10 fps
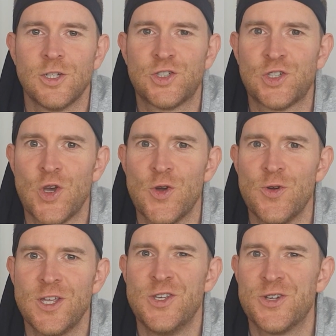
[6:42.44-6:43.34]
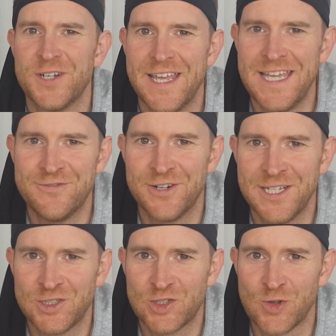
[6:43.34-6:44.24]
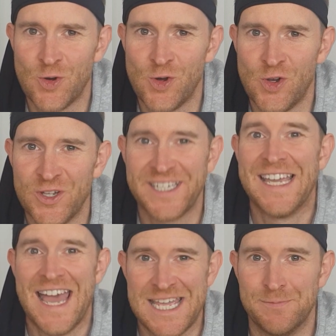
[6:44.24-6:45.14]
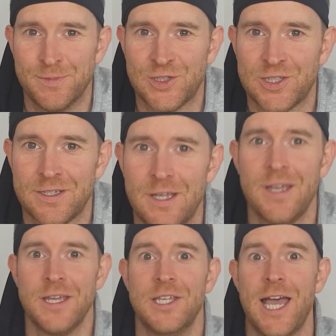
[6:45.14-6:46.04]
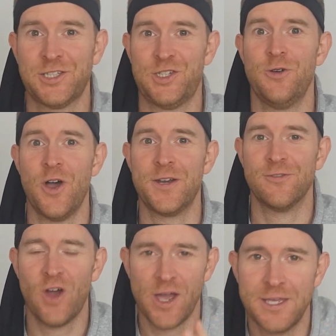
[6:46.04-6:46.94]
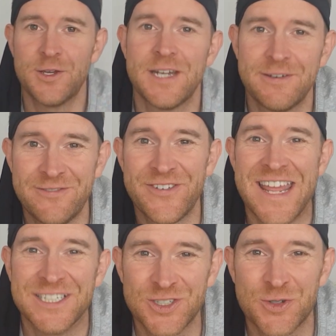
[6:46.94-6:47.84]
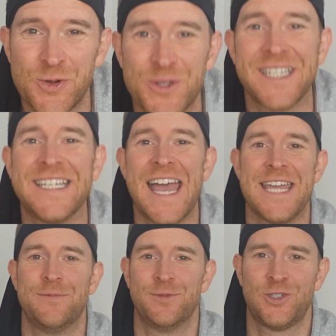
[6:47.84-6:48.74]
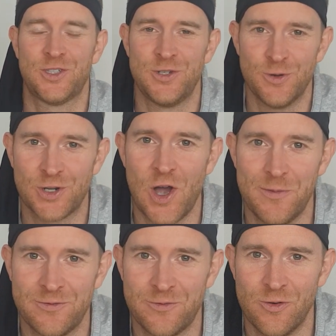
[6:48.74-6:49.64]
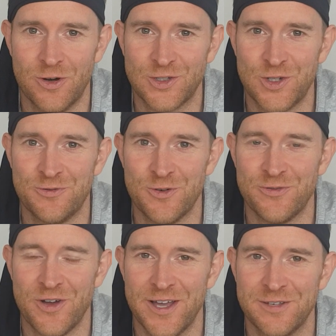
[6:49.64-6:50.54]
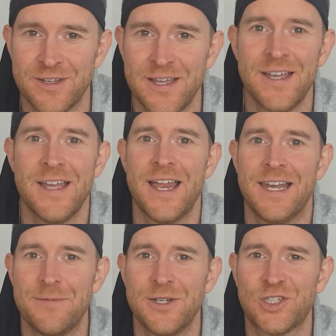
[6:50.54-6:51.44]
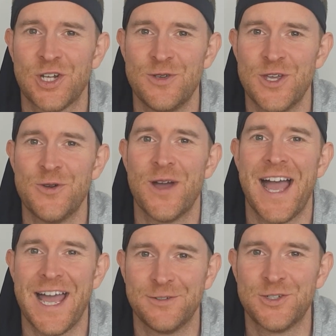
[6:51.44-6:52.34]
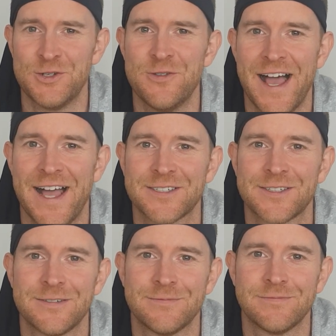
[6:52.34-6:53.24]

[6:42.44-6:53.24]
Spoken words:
So you can even install games. Yes, you heard it right. You can even install games to your Garmin Forerunner 245. Let me show you how to do that.